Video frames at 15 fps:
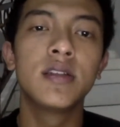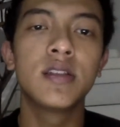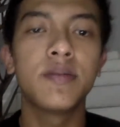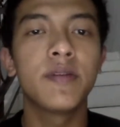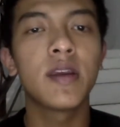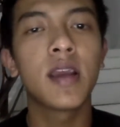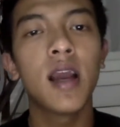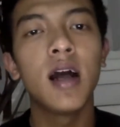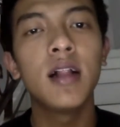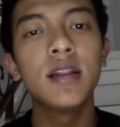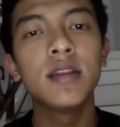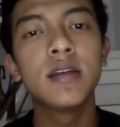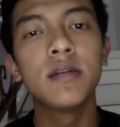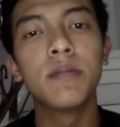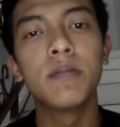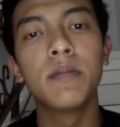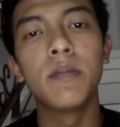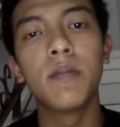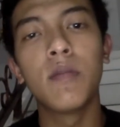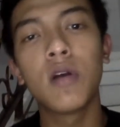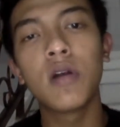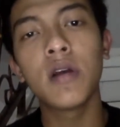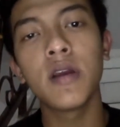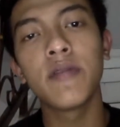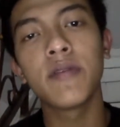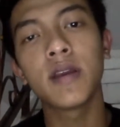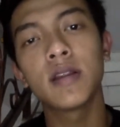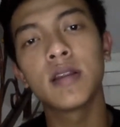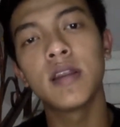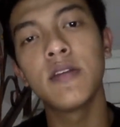typical, the more
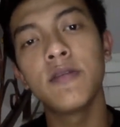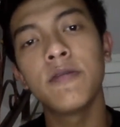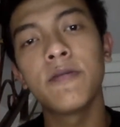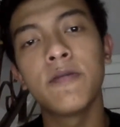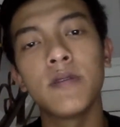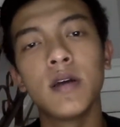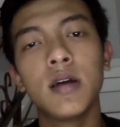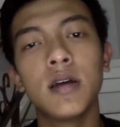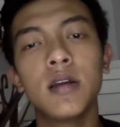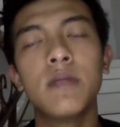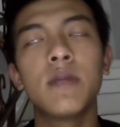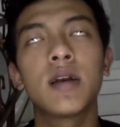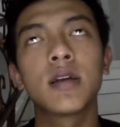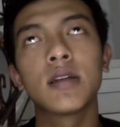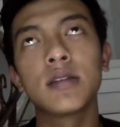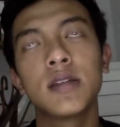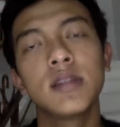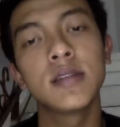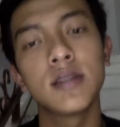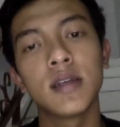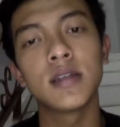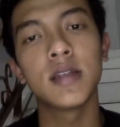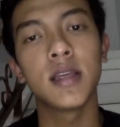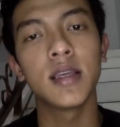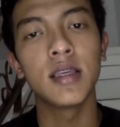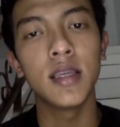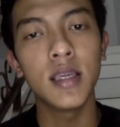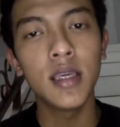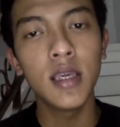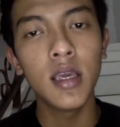effective the marketing
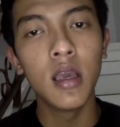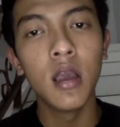strategy